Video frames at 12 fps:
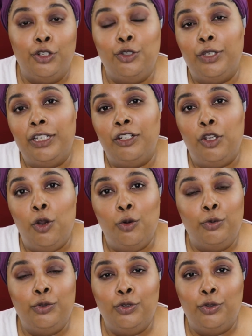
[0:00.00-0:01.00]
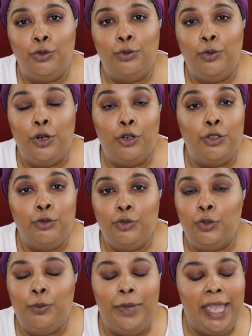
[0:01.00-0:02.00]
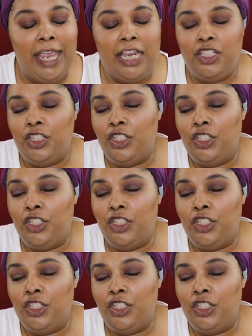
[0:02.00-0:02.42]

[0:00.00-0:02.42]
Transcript: You can go to her YouTube page